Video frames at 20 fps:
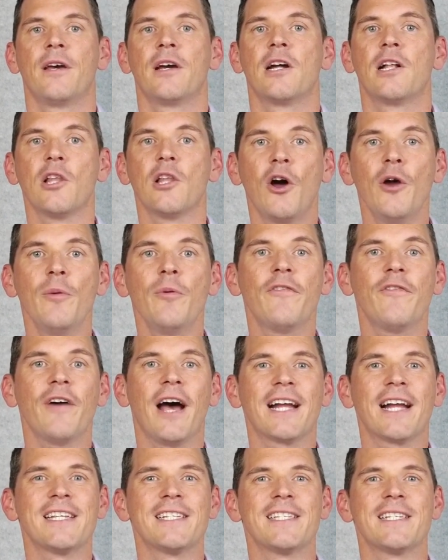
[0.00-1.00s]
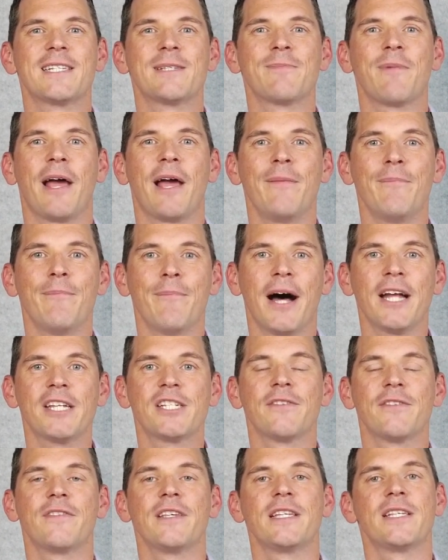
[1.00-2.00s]
Global factors explain
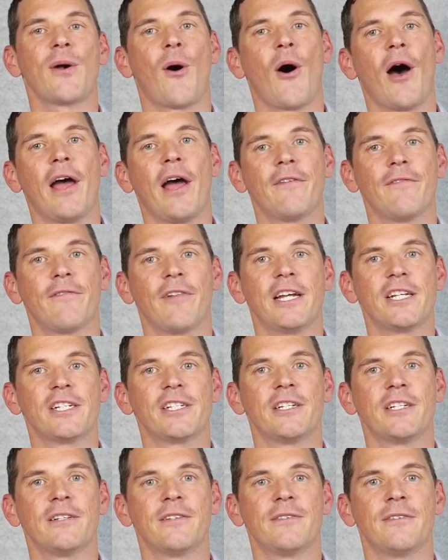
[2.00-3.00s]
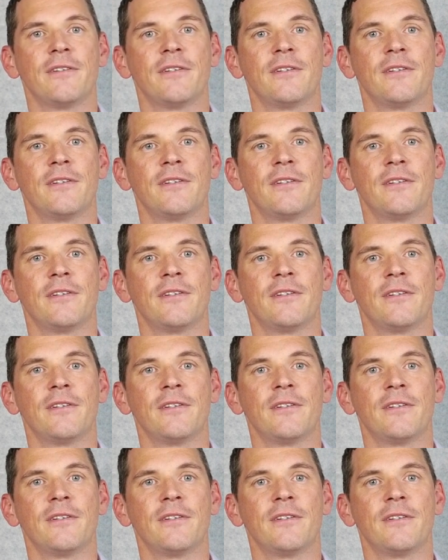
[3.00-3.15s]
much of this high inflation,